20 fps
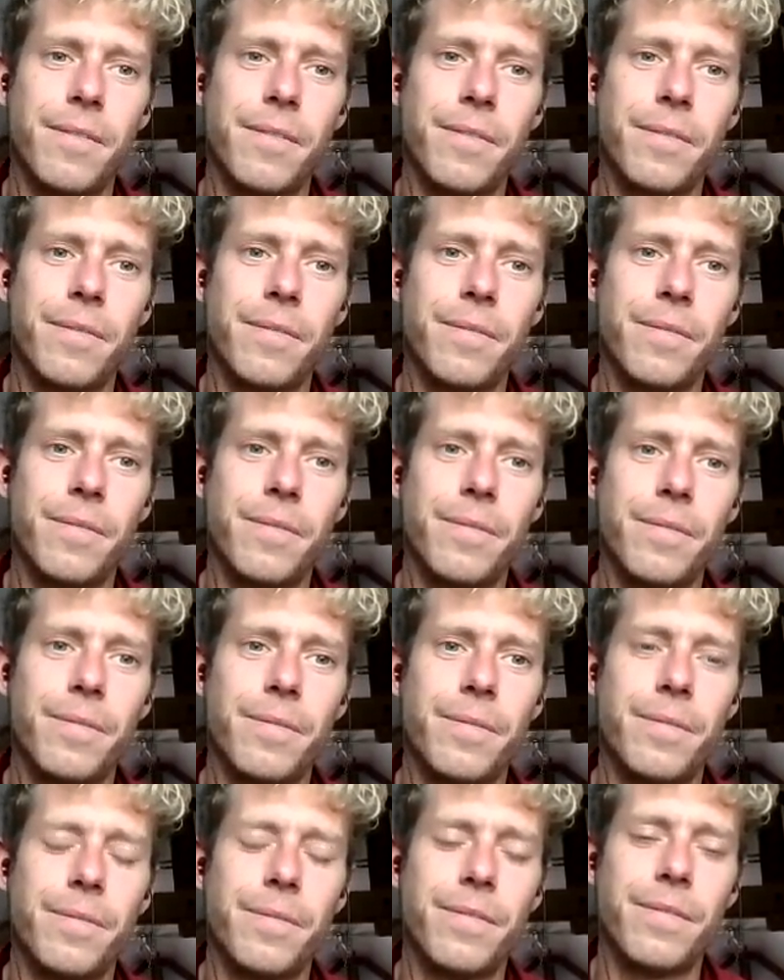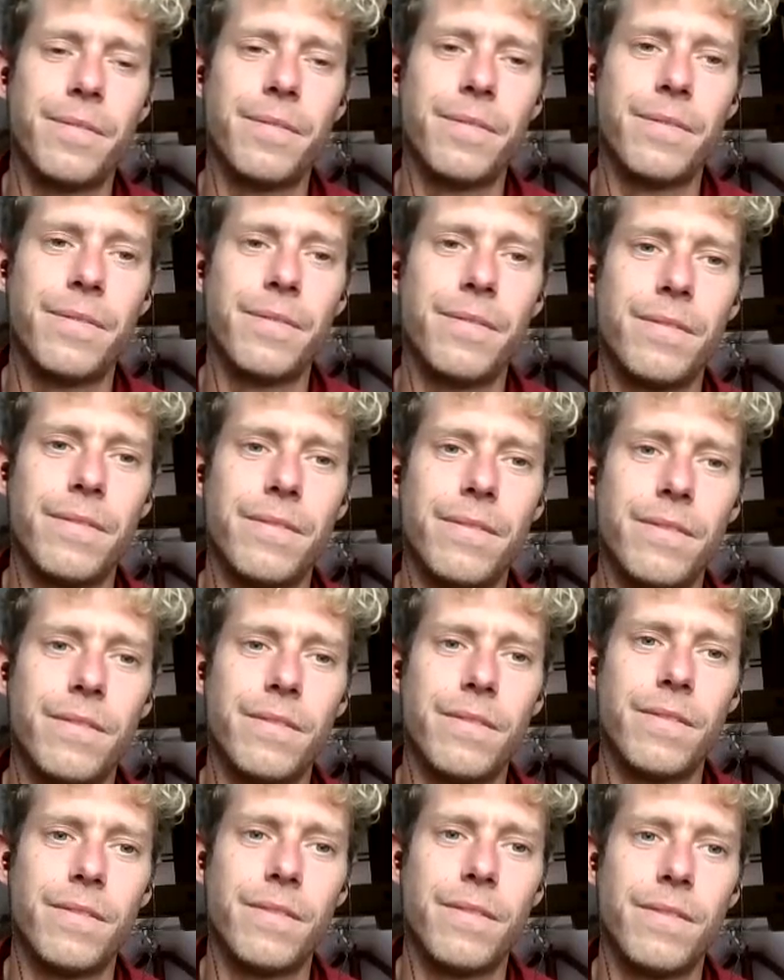
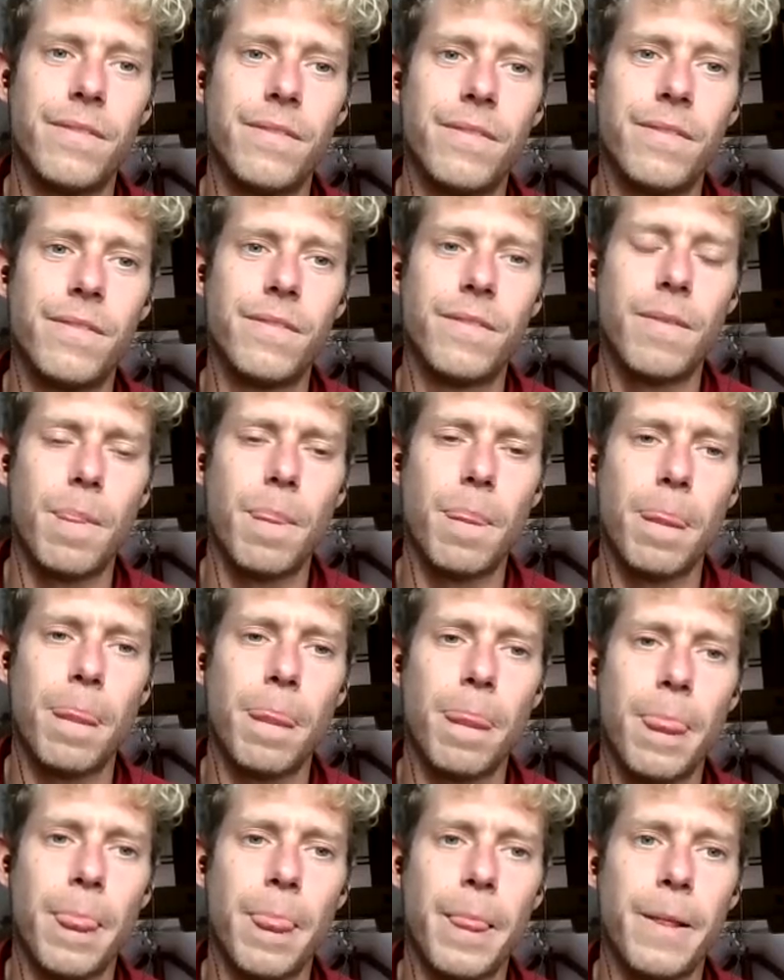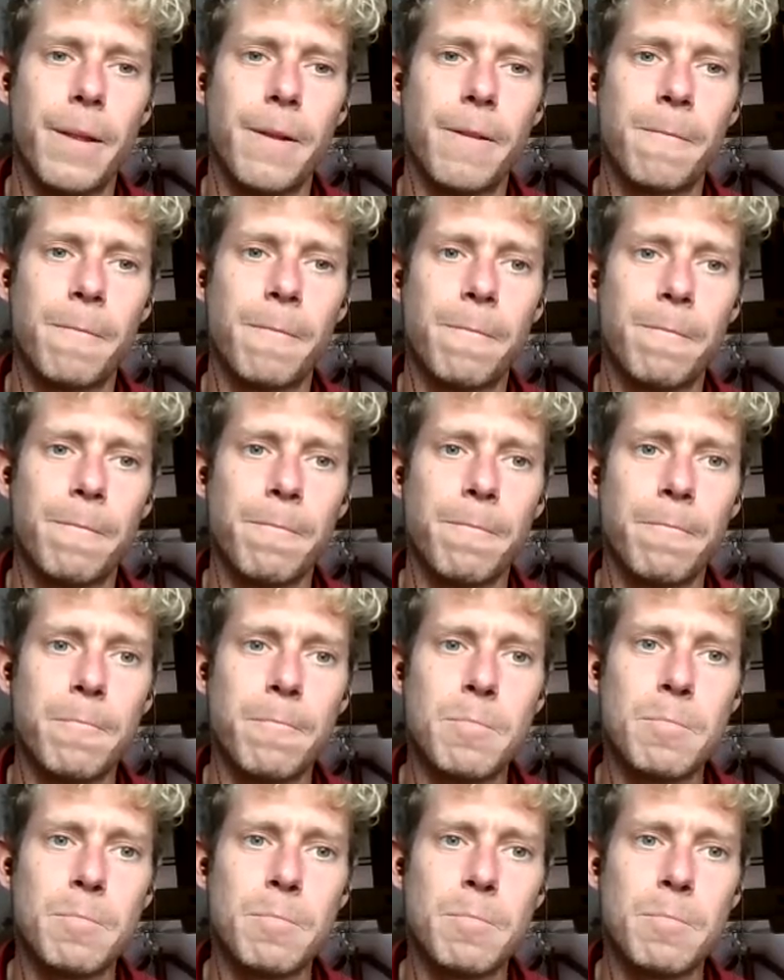(not speaking)